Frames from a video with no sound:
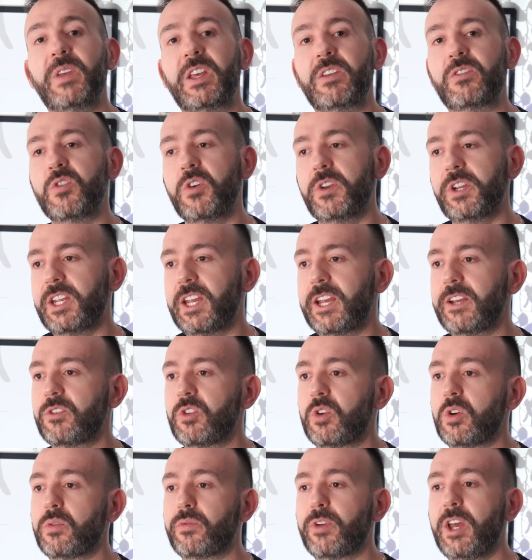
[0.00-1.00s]
It's not a
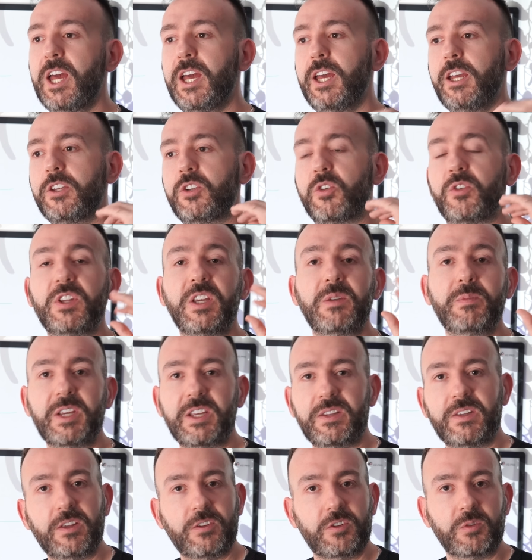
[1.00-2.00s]
case of your
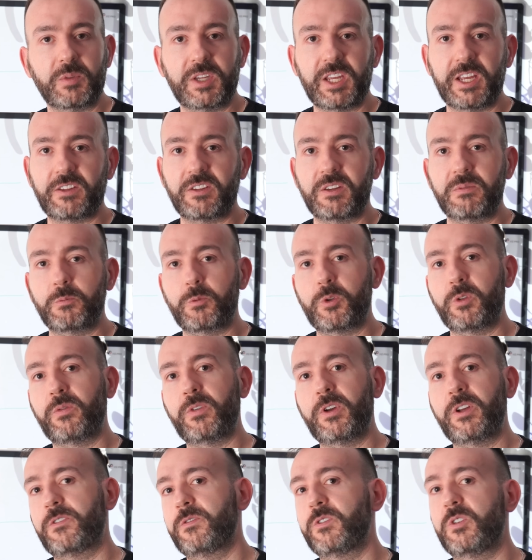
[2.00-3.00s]
CP system kicks in for the
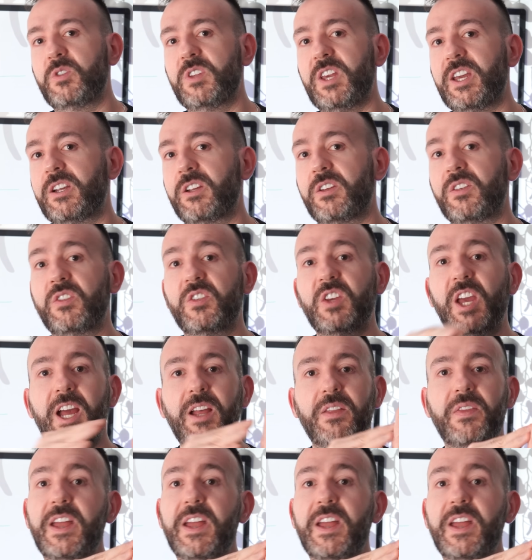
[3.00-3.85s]
first few seconds,